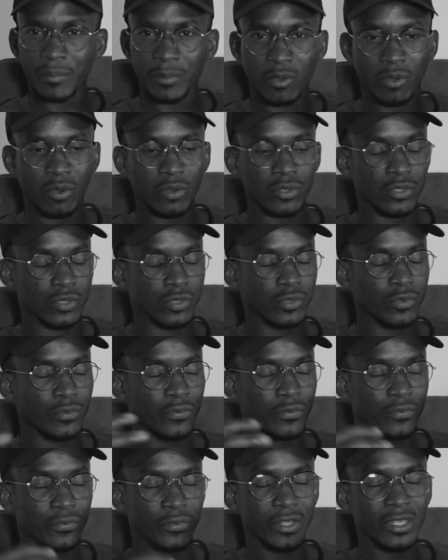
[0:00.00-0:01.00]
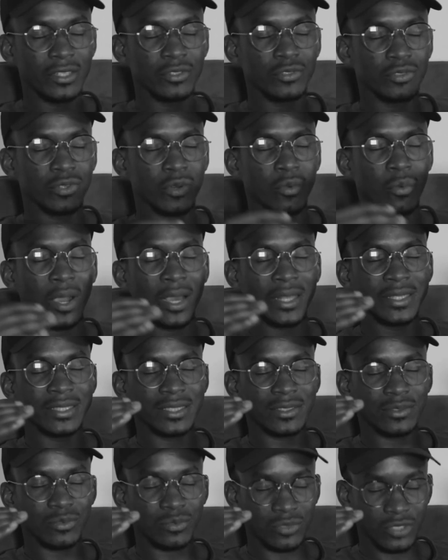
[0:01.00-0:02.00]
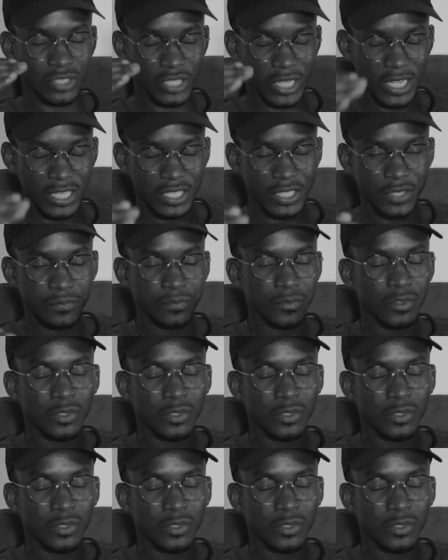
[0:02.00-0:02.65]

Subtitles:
because you feel you don't want change.